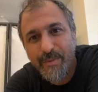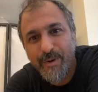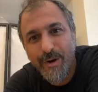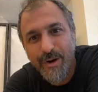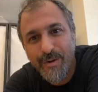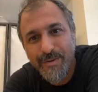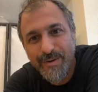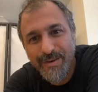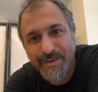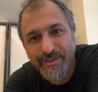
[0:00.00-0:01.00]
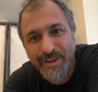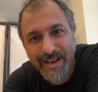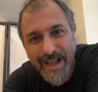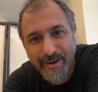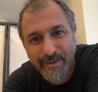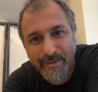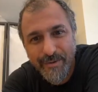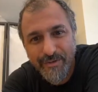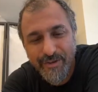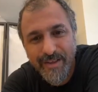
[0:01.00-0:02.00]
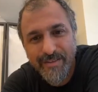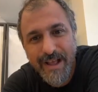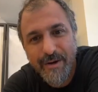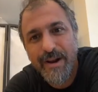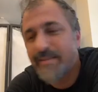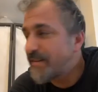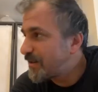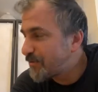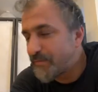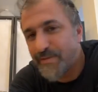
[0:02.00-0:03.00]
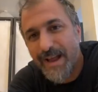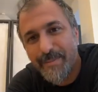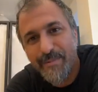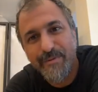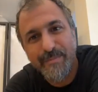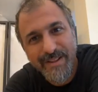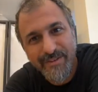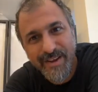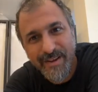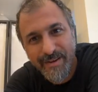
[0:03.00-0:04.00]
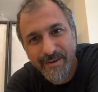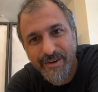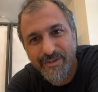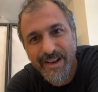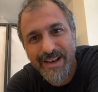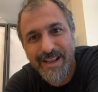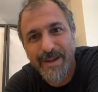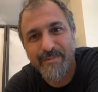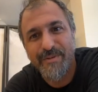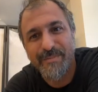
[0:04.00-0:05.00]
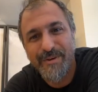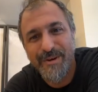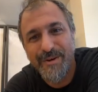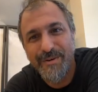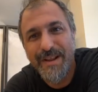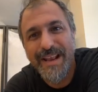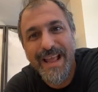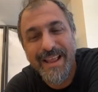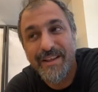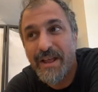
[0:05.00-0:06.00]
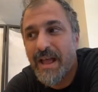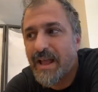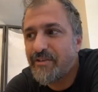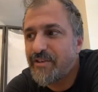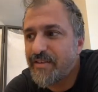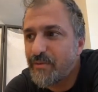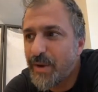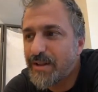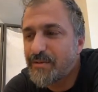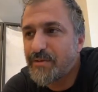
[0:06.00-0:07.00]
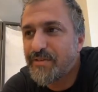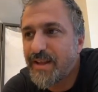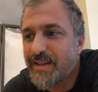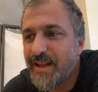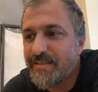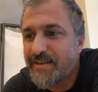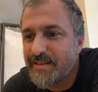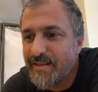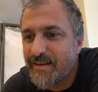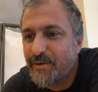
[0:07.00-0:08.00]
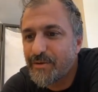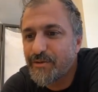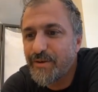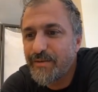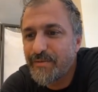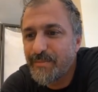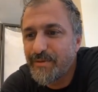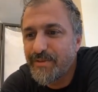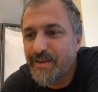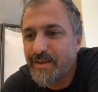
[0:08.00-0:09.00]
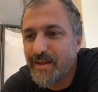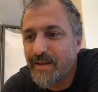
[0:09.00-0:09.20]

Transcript: Cologne. She is now resident of Cyprus, but she originally comes from Cologne. And she said, "Where did you study?" I said, "Hochschule für Musik."